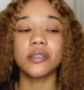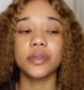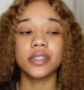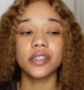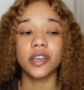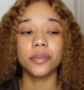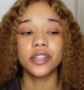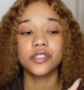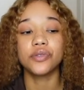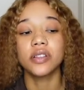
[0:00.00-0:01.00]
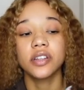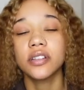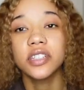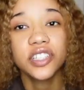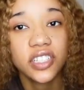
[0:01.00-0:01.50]
can be skipped because you can
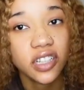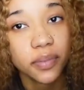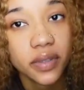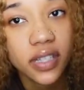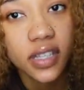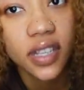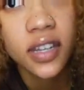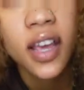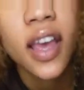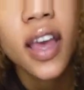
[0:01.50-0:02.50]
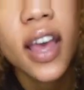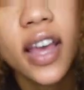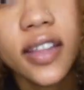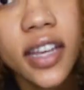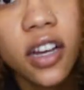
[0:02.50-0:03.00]
literally just clip these in.
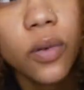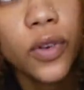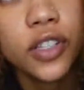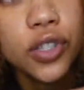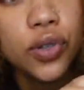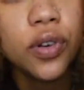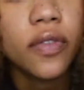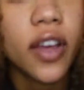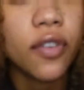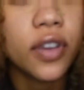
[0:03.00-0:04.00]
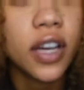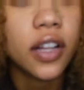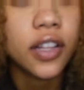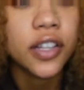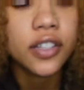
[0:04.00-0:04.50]
And they come with two of every
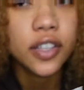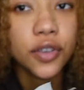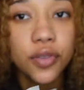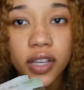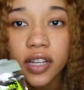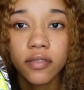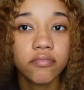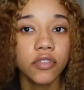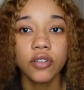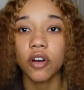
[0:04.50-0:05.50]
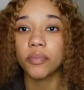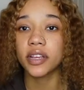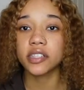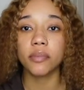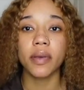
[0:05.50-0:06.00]
color so you can, you know,
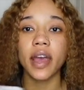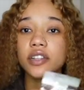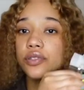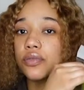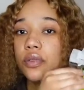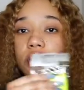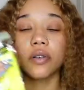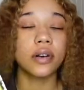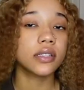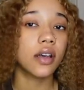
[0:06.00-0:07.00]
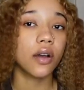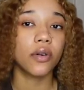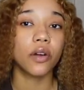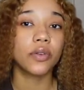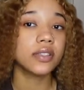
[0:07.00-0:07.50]
mix and match, do one on one side,
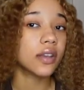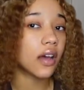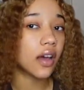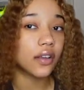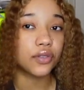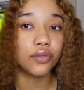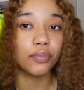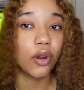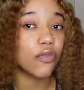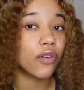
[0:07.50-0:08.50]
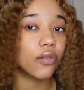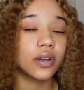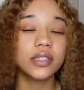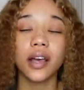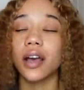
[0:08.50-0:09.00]
one on one side, do both on
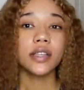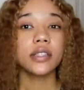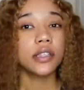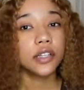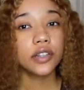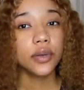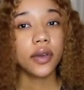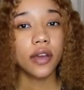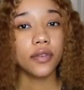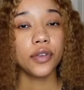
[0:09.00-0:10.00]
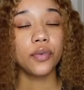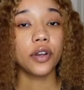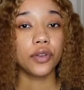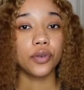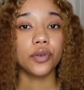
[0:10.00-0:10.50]
one side. It's literally whatever you
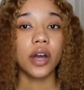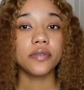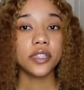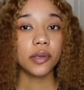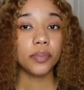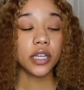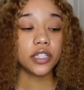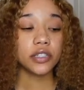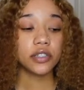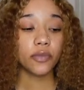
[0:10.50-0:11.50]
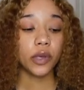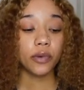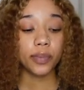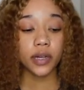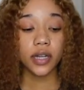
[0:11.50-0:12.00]
want to do. I've seen pictures of
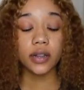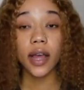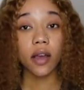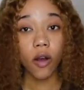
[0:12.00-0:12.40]
people putting like